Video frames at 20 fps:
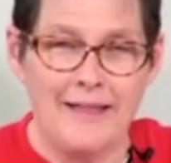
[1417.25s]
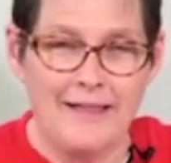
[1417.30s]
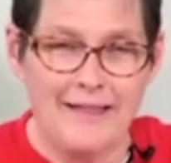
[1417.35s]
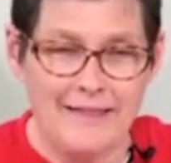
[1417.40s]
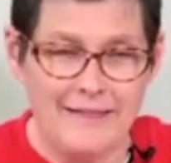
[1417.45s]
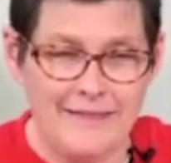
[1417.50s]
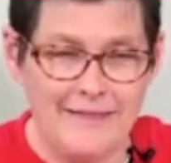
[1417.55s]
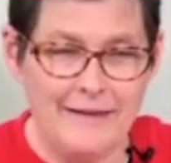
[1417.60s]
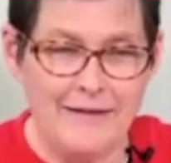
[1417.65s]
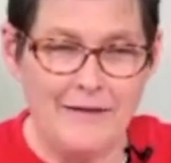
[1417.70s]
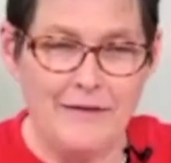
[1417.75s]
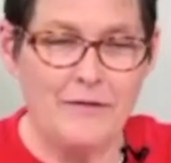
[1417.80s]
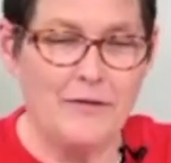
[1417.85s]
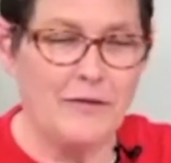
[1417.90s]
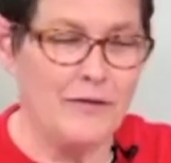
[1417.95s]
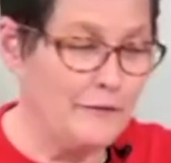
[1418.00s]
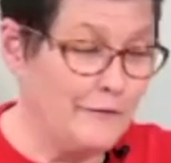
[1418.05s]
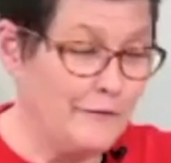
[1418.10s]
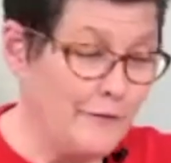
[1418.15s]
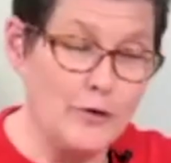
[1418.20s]
the
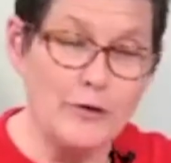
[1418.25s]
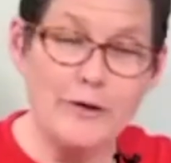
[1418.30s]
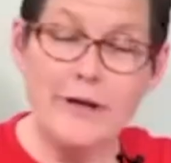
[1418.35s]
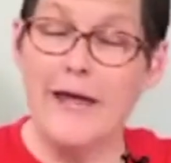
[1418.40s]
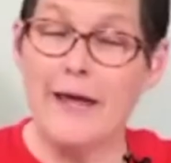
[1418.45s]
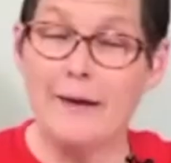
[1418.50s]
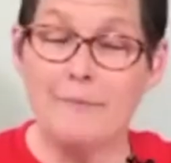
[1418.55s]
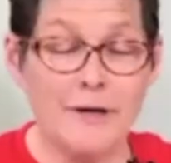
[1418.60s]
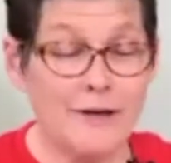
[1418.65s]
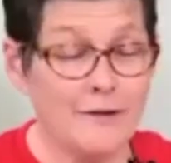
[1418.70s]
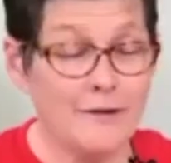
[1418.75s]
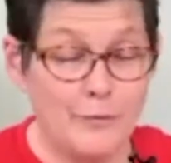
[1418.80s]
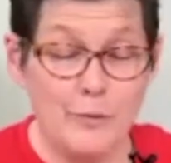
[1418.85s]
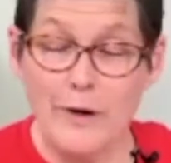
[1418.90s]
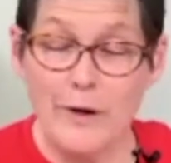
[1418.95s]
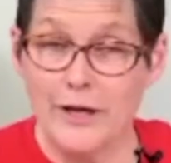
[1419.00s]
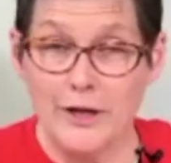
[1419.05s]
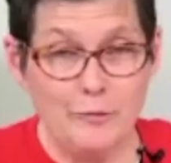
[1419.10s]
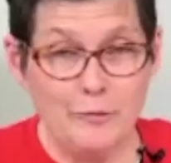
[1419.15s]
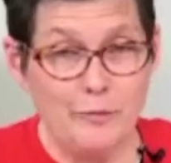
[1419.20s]
the full gamut of
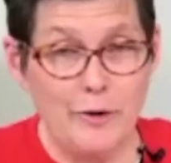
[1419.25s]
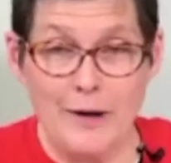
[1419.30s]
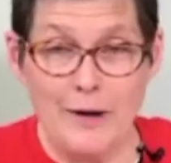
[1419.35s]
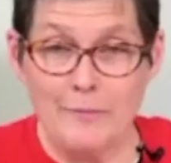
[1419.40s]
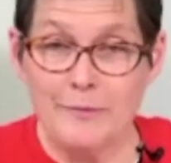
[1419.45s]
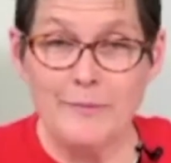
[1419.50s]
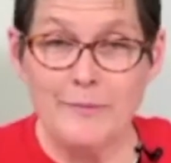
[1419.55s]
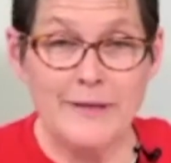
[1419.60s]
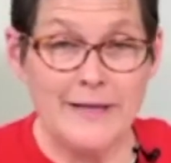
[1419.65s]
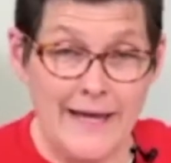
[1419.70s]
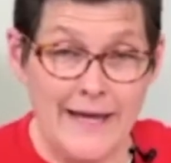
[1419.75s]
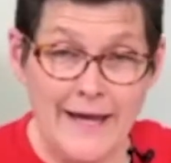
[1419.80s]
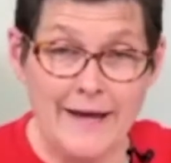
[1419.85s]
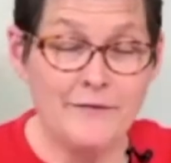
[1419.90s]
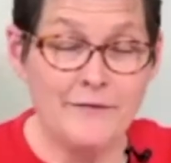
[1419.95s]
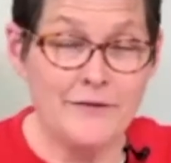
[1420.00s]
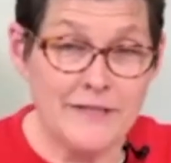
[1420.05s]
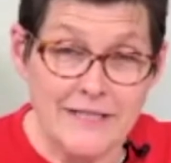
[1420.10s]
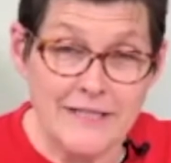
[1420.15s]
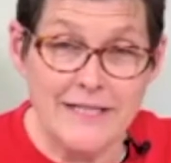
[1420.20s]
what you probably have
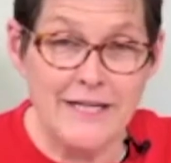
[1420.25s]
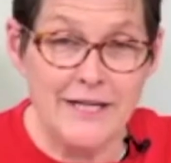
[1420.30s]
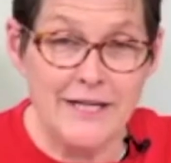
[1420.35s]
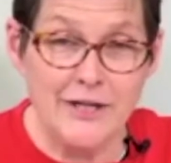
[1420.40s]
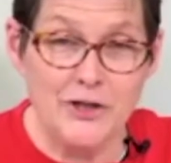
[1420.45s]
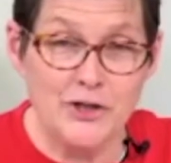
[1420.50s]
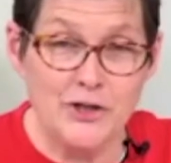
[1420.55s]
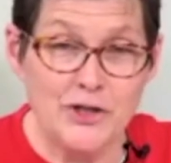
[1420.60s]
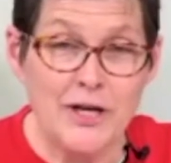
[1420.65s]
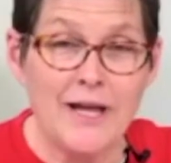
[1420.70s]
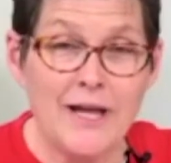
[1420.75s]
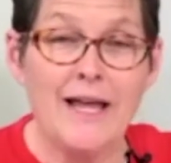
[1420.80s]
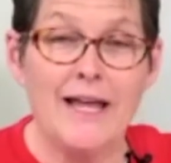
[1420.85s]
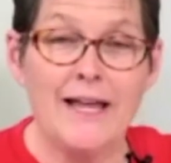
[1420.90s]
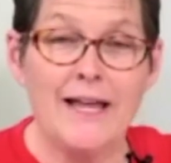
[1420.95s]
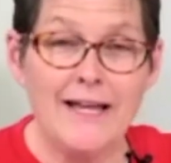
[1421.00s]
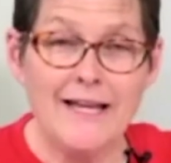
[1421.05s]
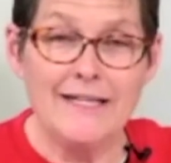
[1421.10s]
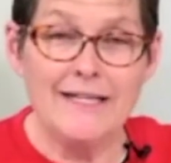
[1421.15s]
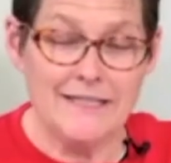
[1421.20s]
to teach
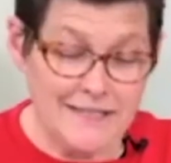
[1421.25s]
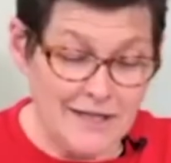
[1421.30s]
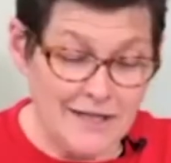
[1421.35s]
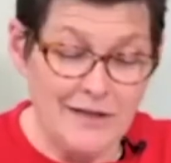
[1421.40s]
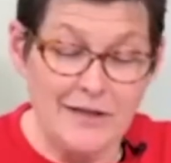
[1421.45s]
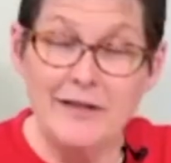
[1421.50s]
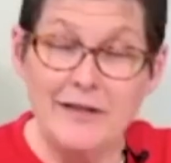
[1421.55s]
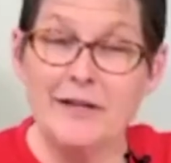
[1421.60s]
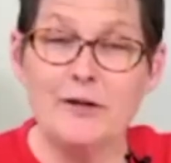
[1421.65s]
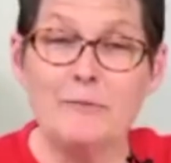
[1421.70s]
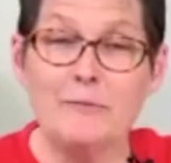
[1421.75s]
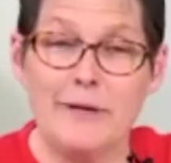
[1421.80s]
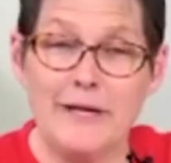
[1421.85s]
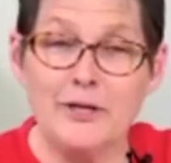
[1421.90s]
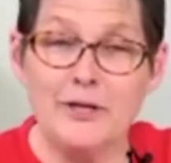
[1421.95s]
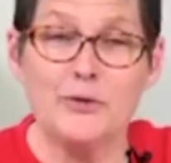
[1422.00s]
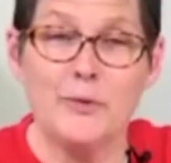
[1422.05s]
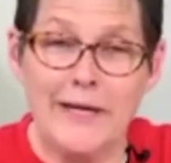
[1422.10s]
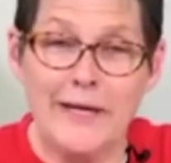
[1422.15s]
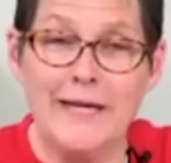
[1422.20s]
gets a little
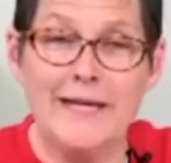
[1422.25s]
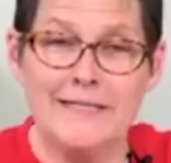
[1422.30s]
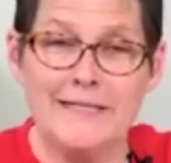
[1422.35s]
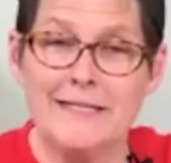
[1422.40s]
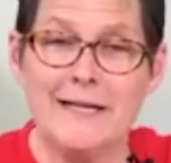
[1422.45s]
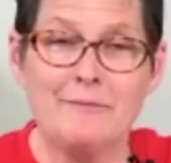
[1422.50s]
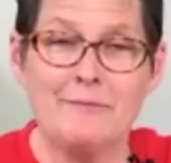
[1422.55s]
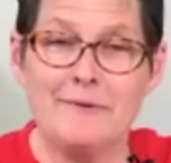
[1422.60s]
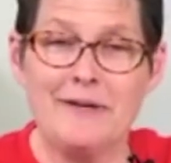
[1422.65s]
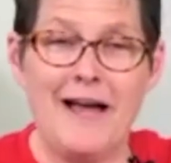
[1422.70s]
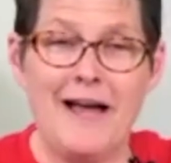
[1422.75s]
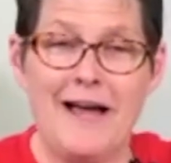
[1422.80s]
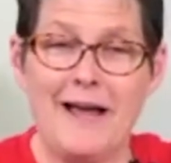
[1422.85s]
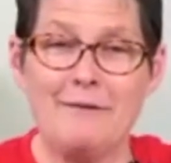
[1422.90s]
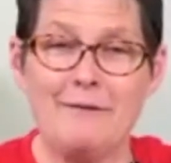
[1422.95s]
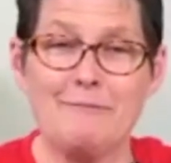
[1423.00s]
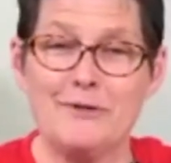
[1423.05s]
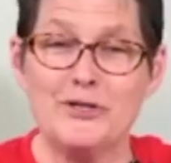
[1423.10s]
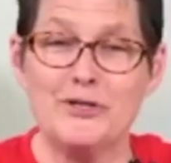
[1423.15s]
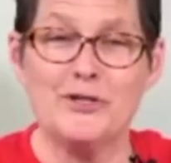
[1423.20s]
bit tricky
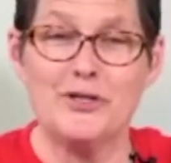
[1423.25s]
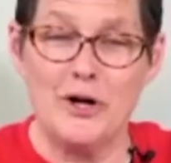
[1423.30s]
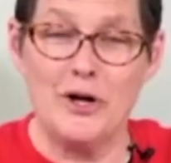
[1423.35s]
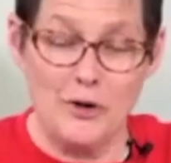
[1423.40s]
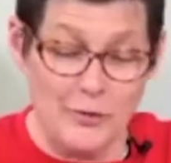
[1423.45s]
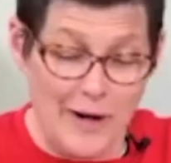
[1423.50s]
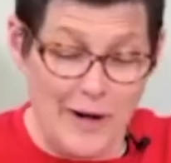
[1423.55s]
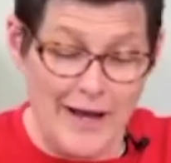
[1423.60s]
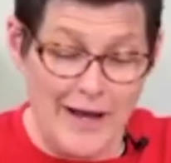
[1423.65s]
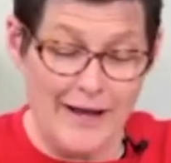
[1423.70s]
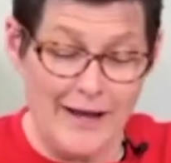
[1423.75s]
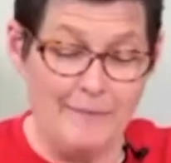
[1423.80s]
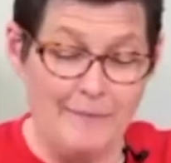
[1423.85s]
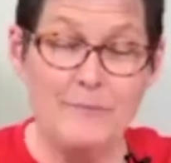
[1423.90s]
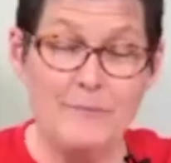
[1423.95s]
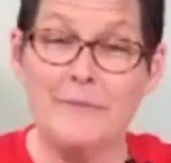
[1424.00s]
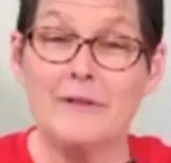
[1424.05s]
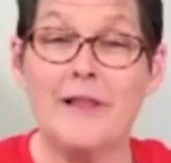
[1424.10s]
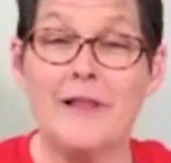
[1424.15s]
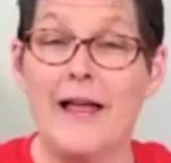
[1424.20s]
sometimes. So
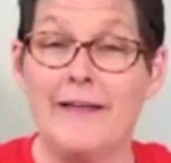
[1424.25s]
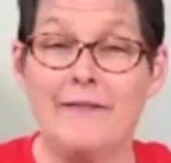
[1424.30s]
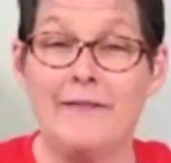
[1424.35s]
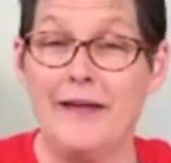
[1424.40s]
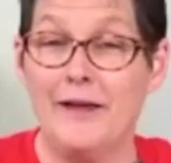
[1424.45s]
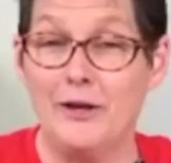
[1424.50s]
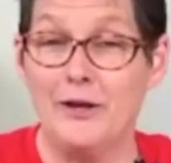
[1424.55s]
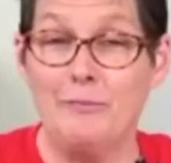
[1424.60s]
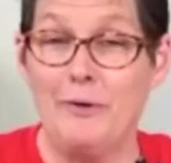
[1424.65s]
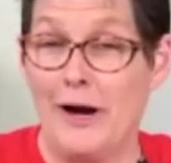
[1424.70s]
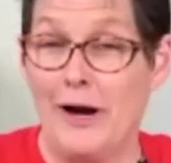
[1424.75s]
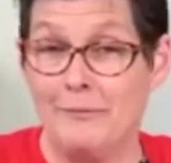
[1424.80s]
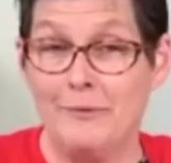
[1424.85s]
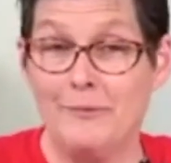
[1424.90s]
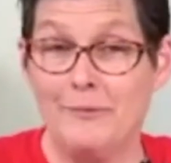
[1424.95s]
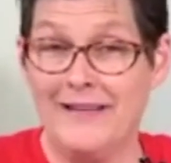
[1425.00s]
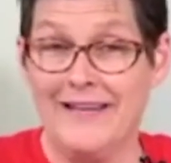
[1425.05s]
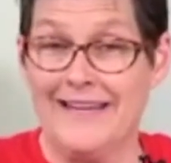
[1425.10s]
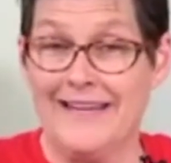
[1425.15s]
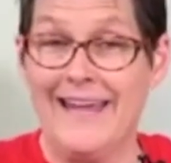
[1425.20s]
I'm glad that you
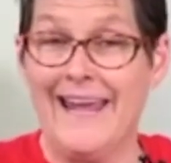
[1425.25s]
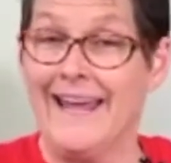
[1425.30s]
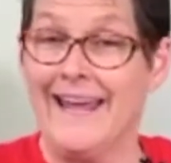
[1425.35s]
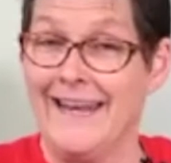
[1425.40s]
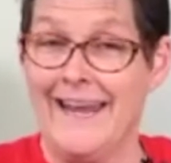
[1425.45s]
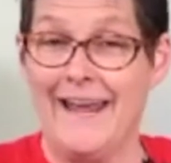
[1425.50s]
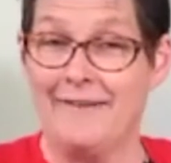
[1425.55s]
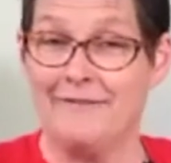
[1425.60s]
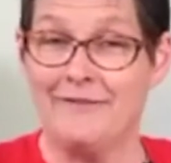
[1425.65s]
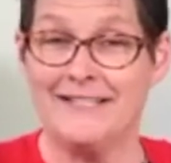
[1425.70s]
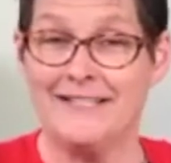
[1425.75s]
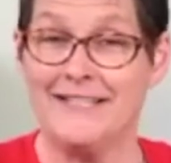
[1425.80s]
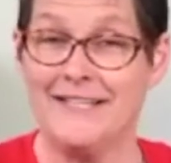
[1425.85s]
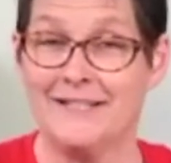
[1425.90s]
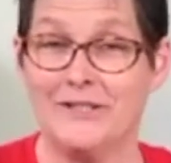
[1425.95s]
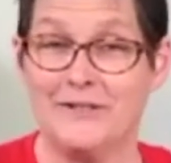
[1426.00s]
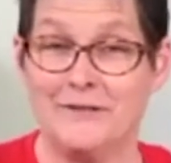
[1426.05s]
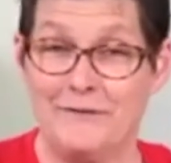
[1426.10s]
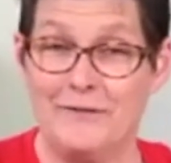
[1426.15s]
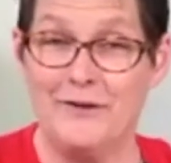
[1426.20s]
probably can have a
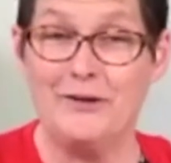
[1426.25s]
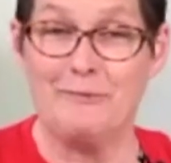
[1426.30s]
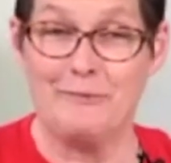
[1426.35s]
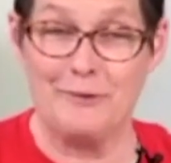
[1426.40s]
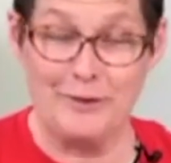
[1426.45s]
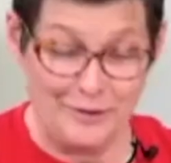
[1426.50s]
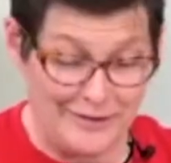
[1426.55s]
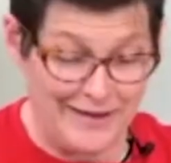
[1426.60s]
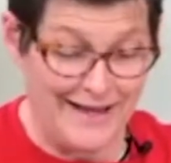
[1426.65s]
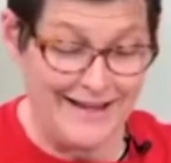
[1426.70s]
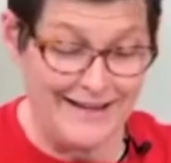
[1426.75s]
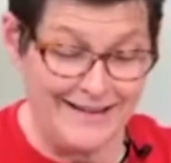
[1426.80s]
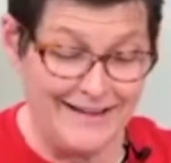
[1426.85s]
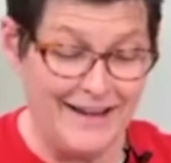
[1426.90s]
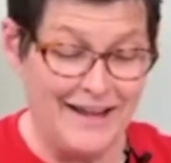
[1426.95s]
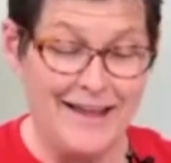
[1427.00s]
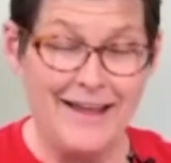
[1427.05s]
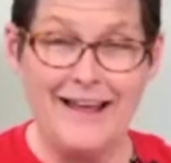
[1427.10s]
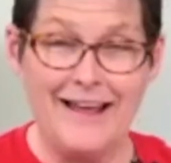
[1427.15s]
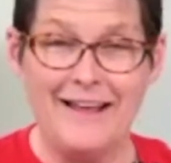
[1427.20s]
sense of humor. That
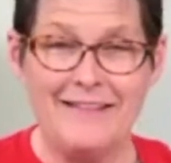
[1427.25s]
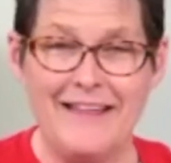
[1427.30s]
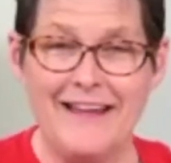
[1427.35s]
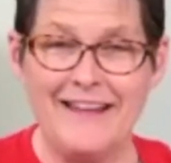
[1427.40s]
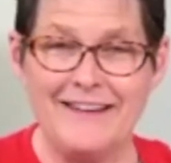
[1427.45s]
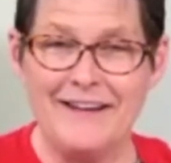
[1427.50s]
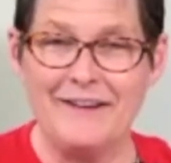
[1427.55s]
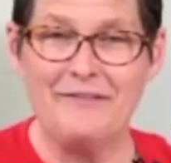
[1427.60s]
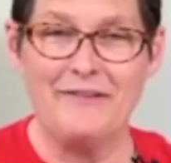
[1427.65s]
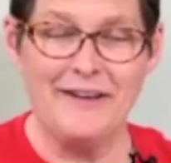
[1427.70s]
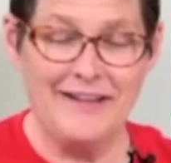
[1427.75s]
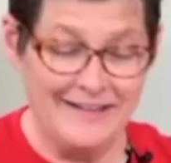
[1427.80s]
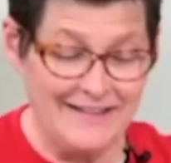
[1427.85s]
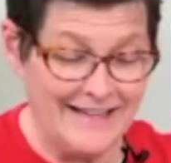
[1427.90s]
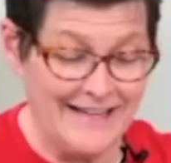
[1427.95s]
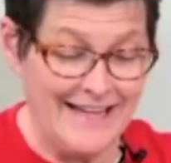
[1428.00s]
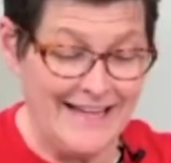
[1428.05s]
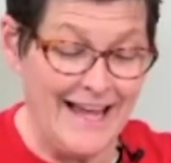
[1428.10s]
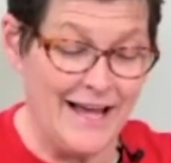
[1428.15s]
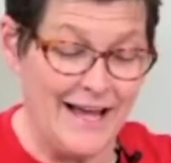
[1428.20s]
that
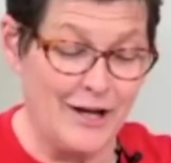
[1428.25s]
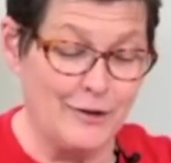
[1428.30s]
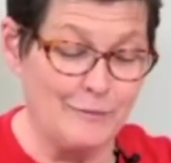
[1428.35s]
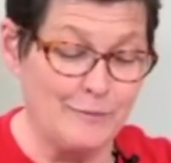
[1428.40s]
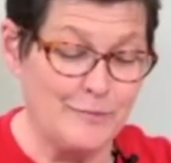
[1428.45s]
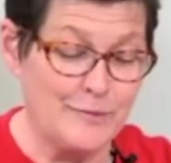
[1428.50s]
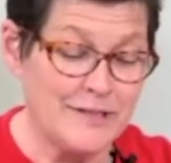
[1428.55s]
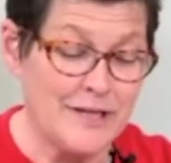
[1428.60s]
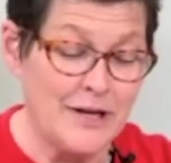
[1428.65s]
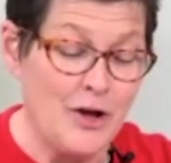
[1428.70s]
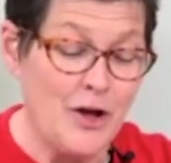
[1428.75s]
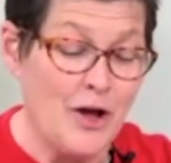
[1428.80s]
definitely helps.